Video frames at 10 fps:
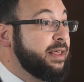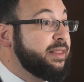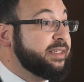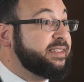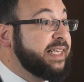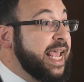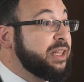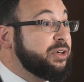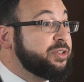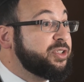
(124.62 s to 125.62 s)
The
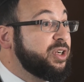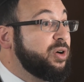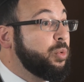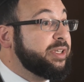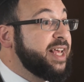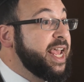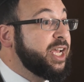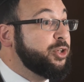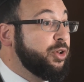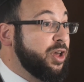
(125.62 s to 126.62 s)
sailors were
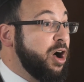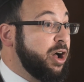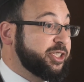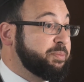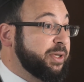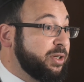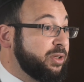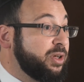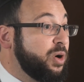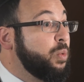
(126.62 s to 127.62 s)
taken to the
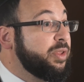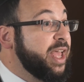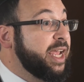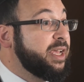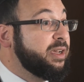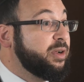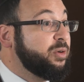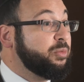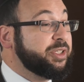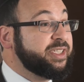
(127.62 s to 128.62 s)
hospital where they
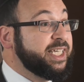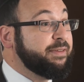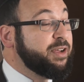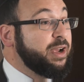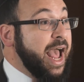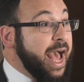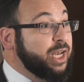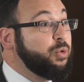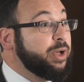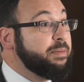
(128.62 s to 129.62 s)
received
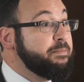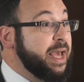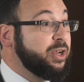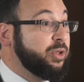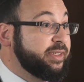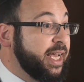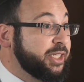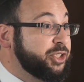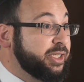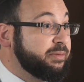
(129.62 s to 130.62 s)
adequate medical
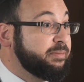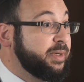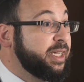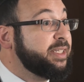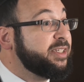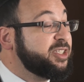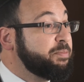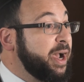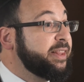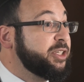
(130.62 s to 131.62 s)
attention.
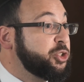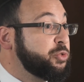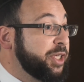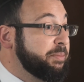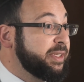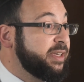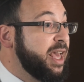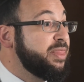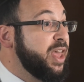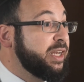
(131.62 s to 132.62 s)
Despite this treatment,
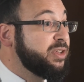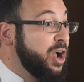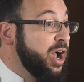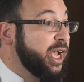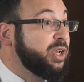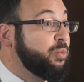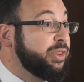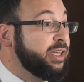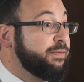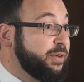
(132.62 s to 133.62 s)
they died
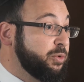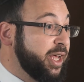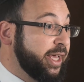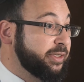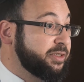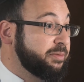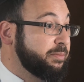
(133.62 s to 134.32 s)
within a few days.